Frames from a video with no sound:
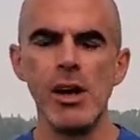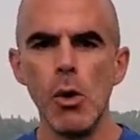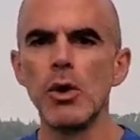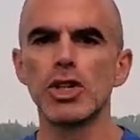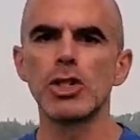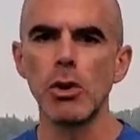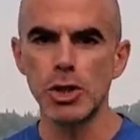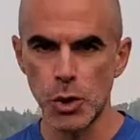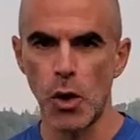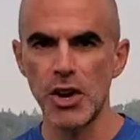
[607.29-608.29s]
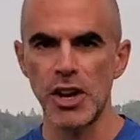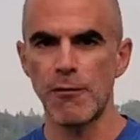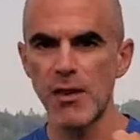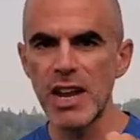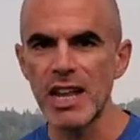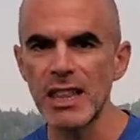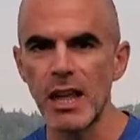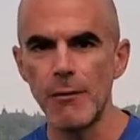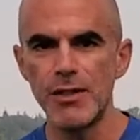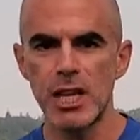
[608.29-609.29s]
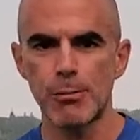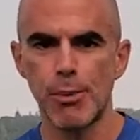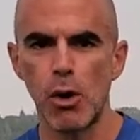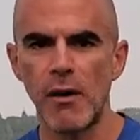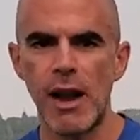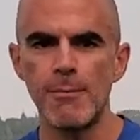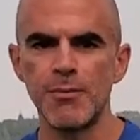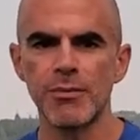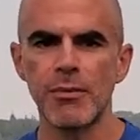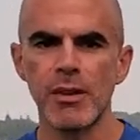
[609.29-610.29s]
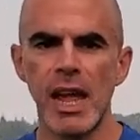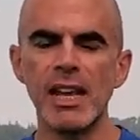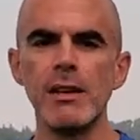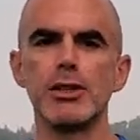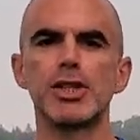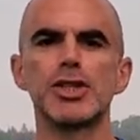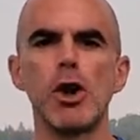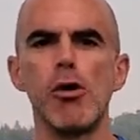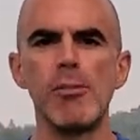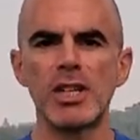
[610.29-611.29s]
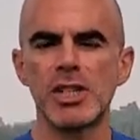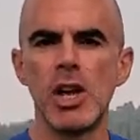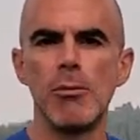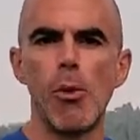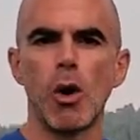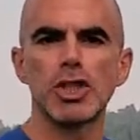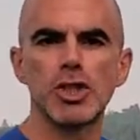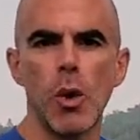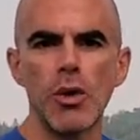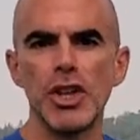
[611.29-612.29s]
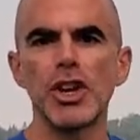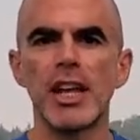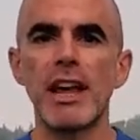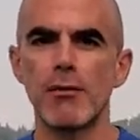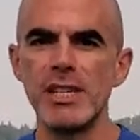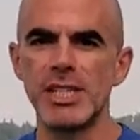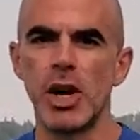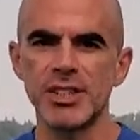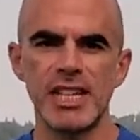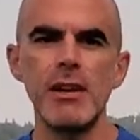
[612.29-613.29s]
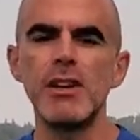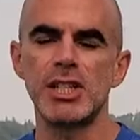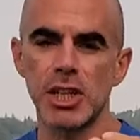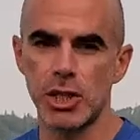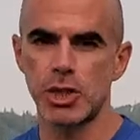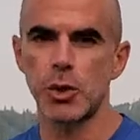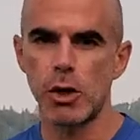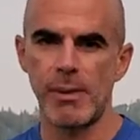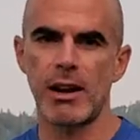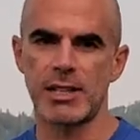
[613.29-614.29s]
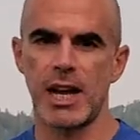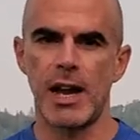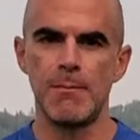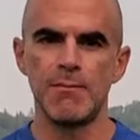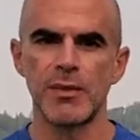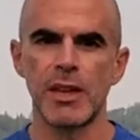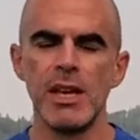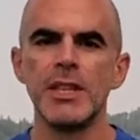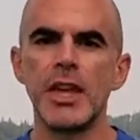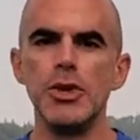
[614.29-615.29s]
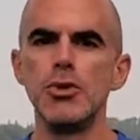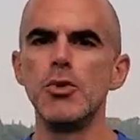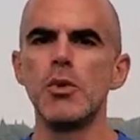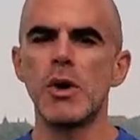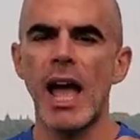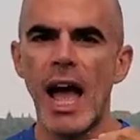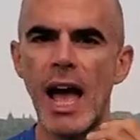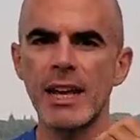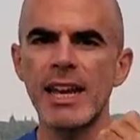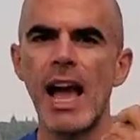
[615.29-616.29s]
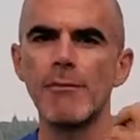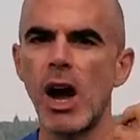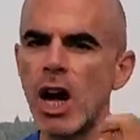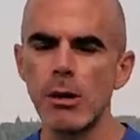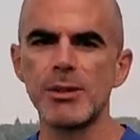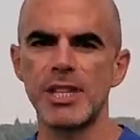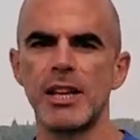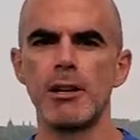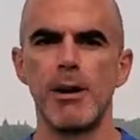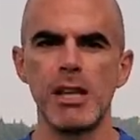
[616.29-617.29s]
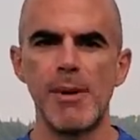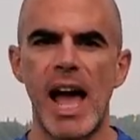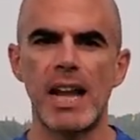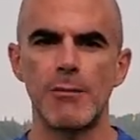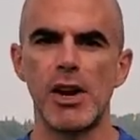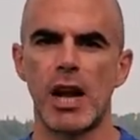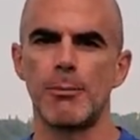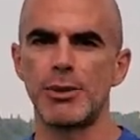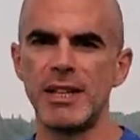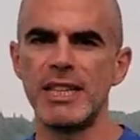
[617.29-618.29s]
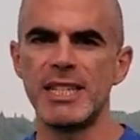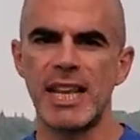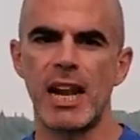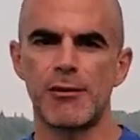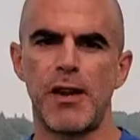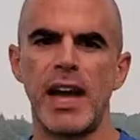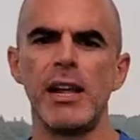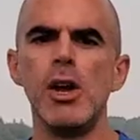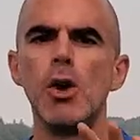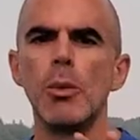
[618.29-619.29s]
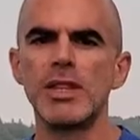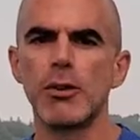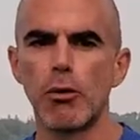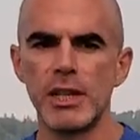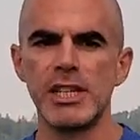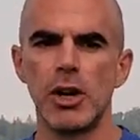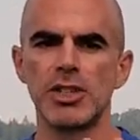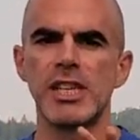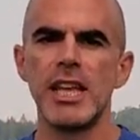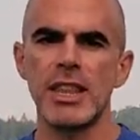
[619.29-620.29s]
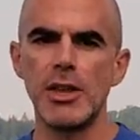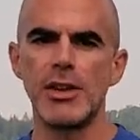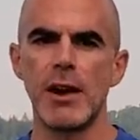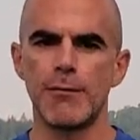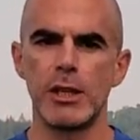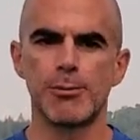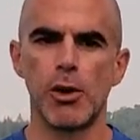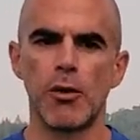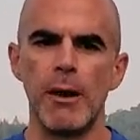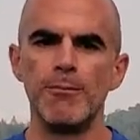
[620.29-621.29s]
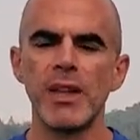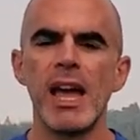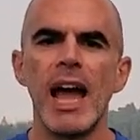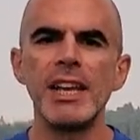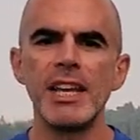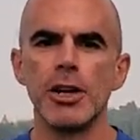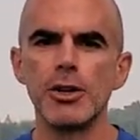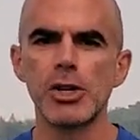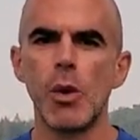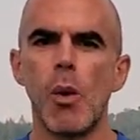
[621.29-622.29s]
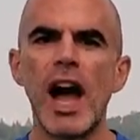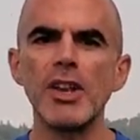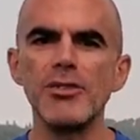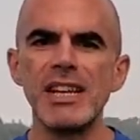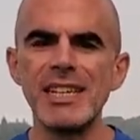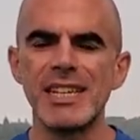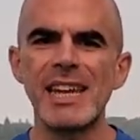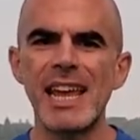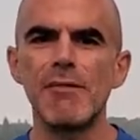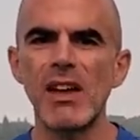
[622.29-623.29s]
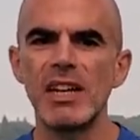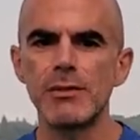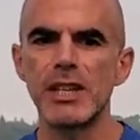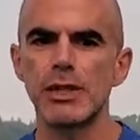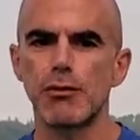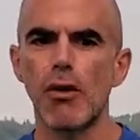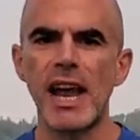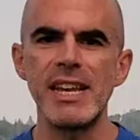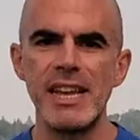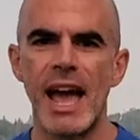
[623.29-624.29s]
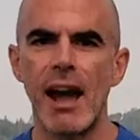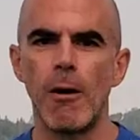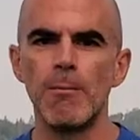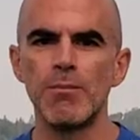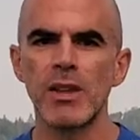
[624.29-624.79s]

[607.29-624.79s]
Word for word: We're so sure you're gonna freaking love this program, and even so much more sure that you're gonna get results even in such a short amount of time, that you can have 100% of your money back if you're not completely satisfied with the results that you get from this program. And here's why you need to take advantage of this right now.